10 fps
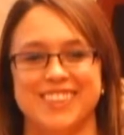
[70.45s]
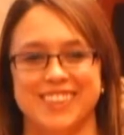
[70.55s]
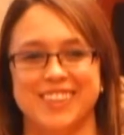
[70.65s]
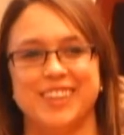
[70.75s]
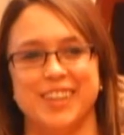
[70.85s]

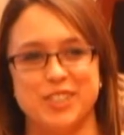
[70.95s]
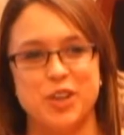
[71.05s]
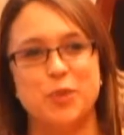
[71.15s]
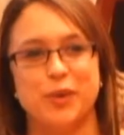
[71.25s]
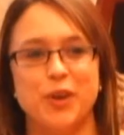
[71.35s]
and they
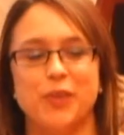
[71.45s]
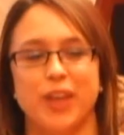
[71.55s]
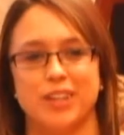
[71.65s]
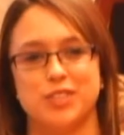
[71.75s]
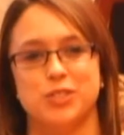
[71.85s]
told me, oh,
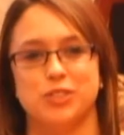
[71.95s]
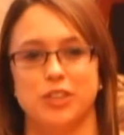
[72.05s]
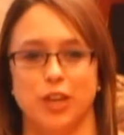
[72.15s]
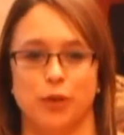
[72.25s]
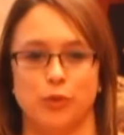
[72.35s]
that's,
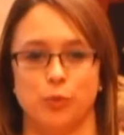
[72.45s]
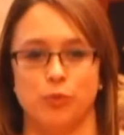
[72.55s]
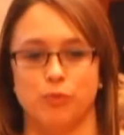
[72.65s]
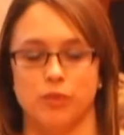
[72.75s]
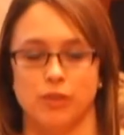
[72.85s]
you know,
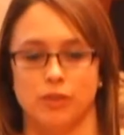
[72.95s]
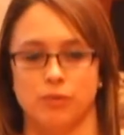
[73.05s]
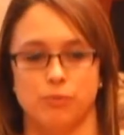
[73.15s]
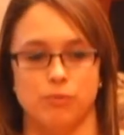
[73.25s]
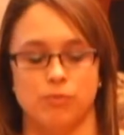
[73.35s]
the,
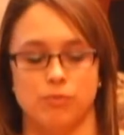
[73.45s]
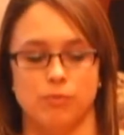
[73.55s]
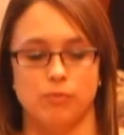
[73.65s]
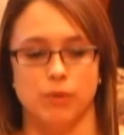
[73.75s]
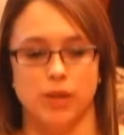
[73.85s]
the
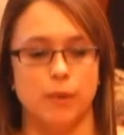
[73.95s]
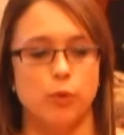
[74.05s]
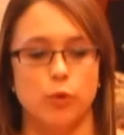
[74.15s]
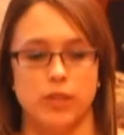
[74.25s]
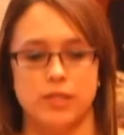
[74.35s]

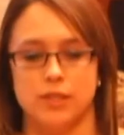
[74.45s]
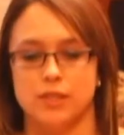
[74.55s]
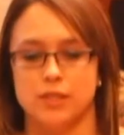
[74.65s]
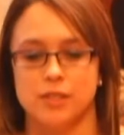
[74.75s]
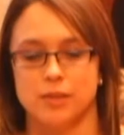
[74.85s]
chemical that's in
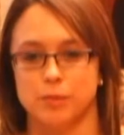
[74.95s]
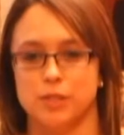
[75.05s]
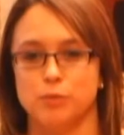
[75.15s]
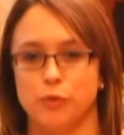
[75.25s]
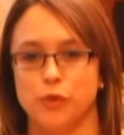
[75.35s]
the system
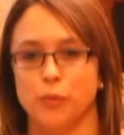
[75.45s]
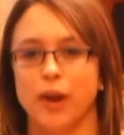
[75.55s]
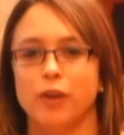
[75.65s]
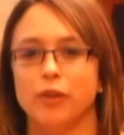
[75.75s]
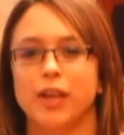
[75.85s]
that's moving
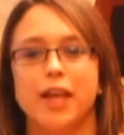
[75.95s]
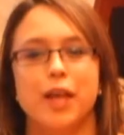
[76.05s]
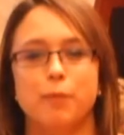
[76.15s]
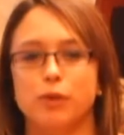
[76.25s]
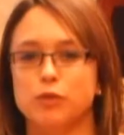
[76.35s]
around.
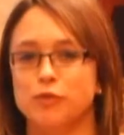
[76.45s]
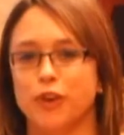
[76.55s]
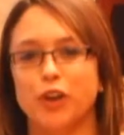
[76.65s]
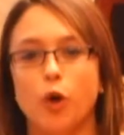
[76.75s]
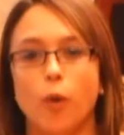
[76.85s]
But it was
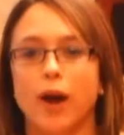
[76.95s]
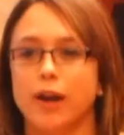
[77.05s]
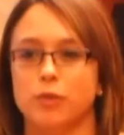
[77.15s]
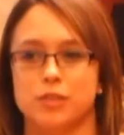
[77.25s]
very quiet.